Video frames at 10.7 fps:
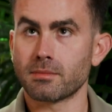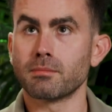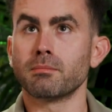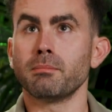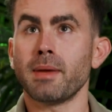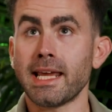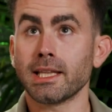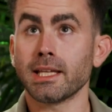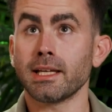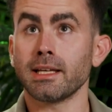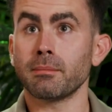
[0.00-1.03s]

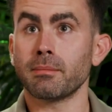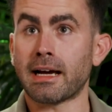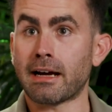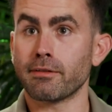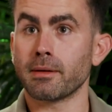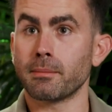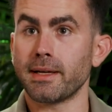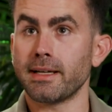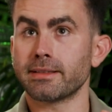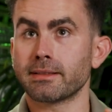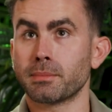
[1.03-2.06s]
Mainly
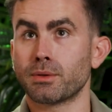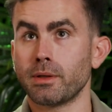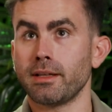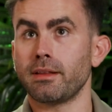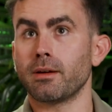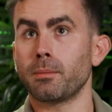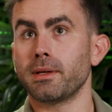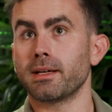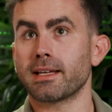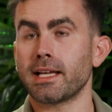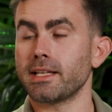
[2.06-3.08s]
African-based between
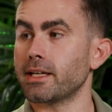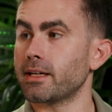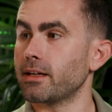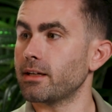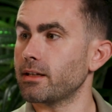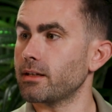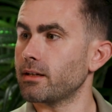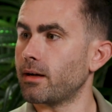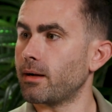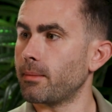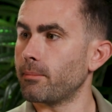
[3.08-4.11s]
Ethiopia, Kenya,
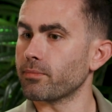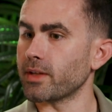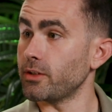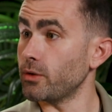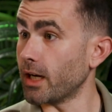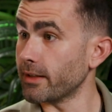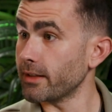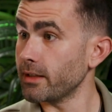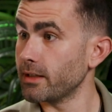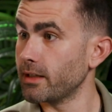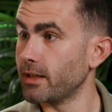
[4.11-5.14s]
and
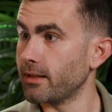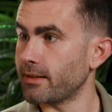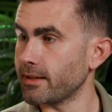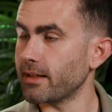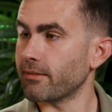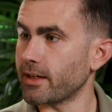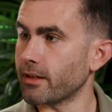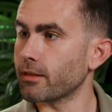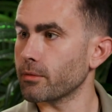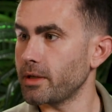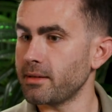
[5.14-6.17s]
Uganda. I think they have kind of
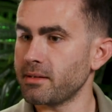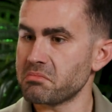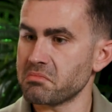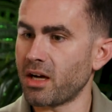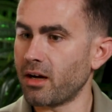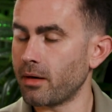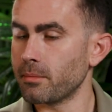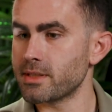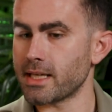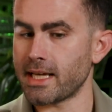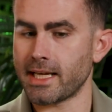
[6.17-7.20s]
3
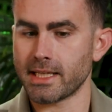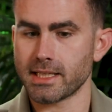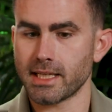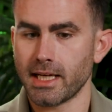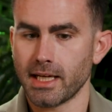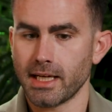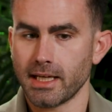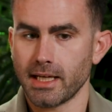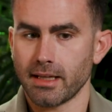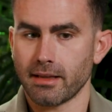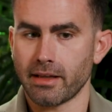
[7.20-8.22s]
hubs, and
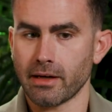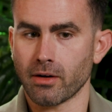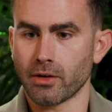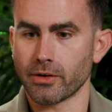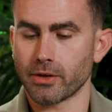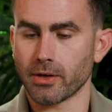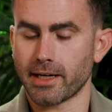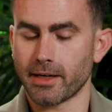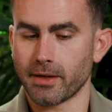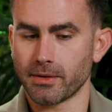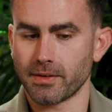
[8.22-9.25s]
they're on the
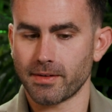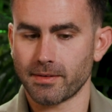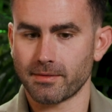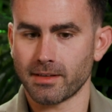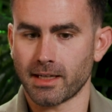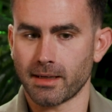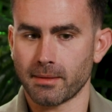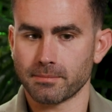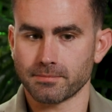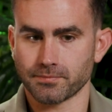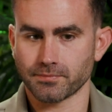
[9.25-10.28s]
ground
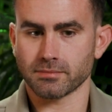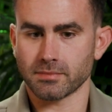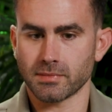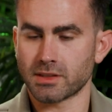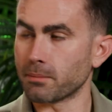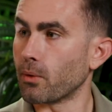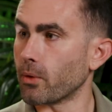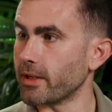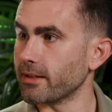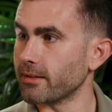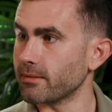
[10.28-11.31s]

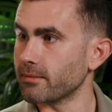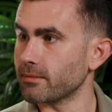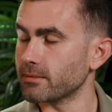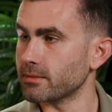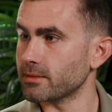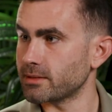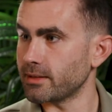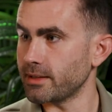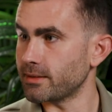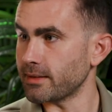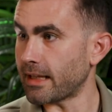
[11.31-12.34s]
supporting
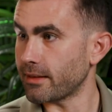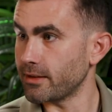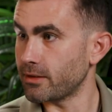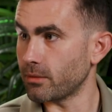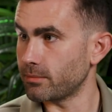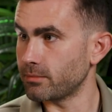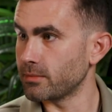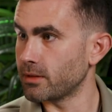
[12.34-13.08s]
these athletes who will